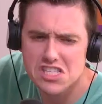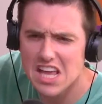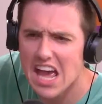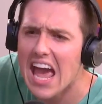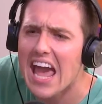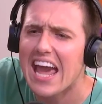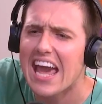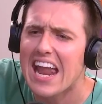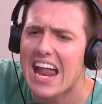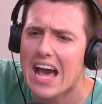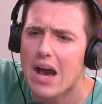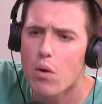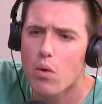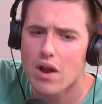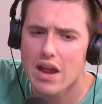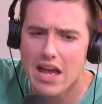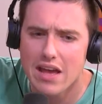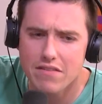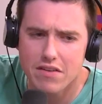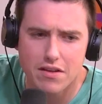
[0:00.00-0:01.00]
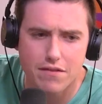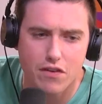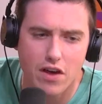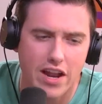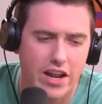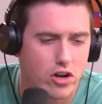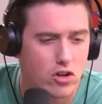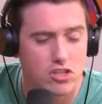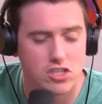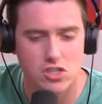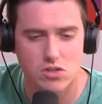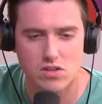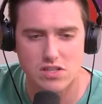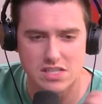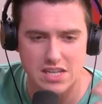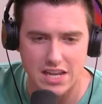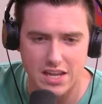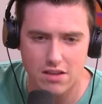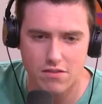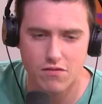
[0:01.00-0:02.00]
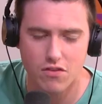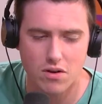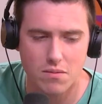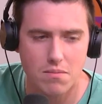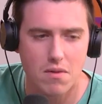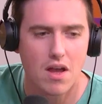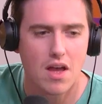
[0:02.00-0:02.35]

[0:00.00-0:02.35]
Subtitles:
hanging out, we're having fun, and also it's like from